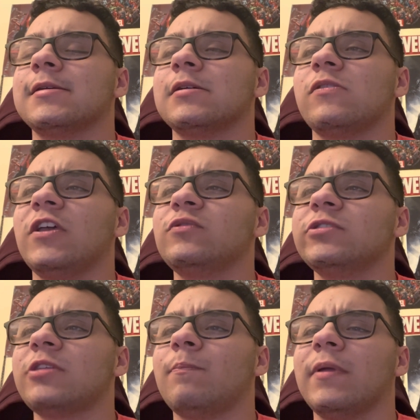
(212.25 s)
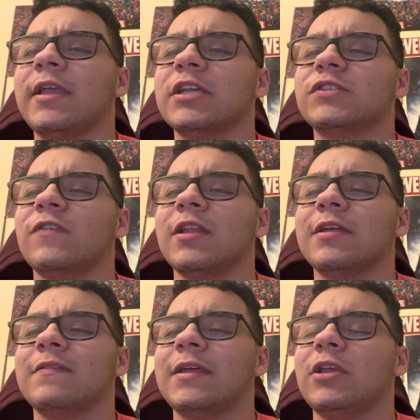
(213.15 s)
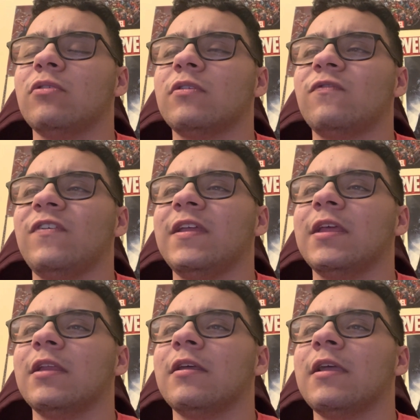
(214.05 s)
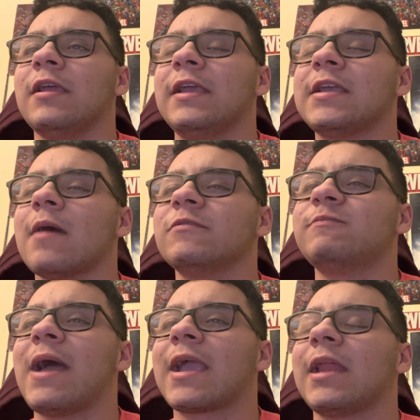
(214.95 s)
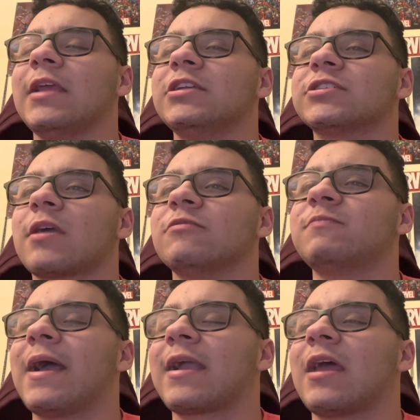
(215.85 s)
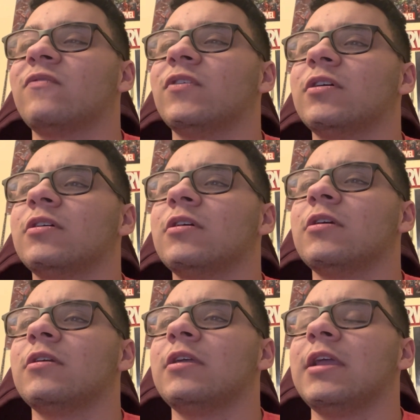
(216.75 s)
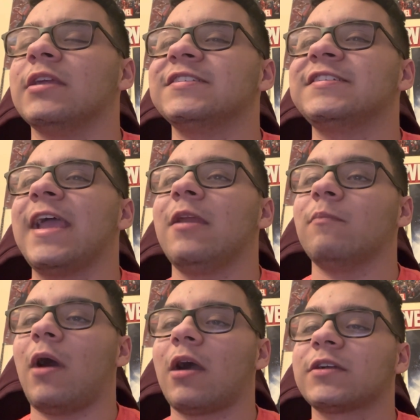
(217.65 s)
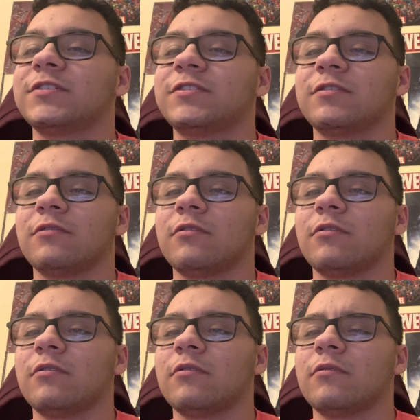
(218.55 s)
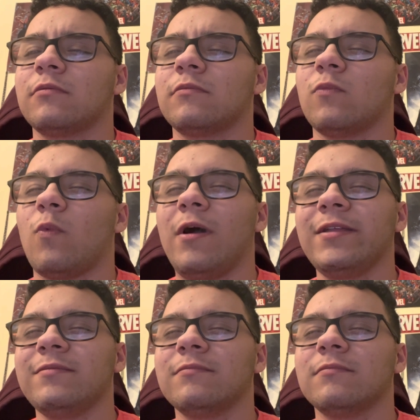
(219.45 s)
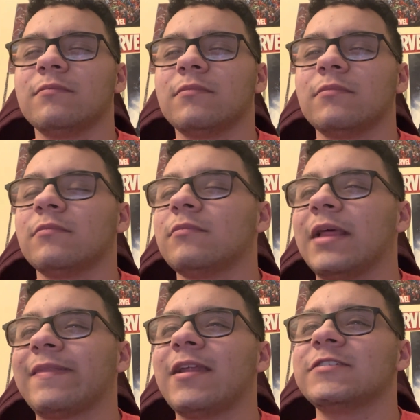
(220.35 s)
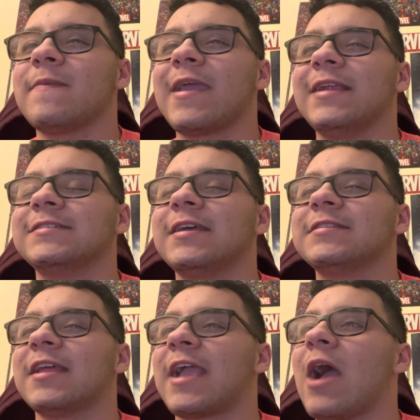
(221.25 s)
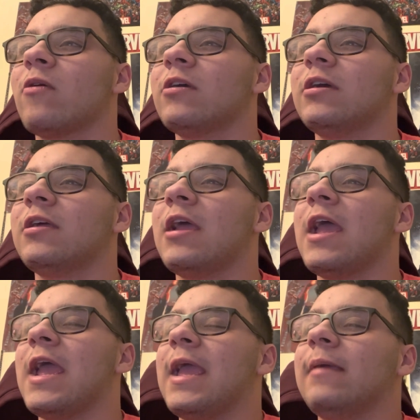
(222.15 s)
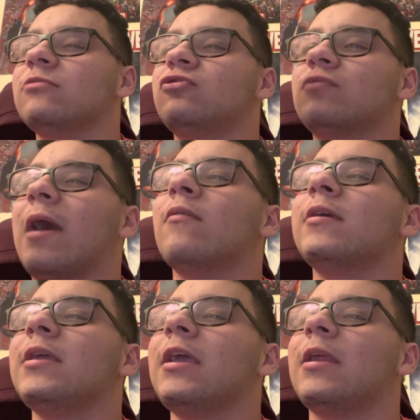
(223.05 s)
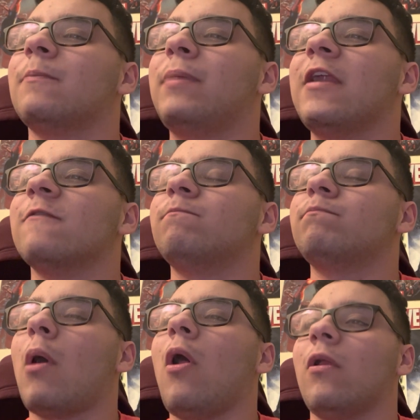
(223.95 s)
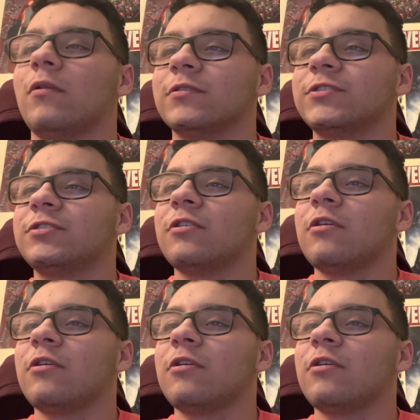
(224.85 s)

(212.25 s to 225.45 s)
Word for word: this was the biggest villain that you defeated. He comes back and he just comes back out of a in a sandbox. What? Like that doesn't make any sense. Like how could him drowning in a pit of balls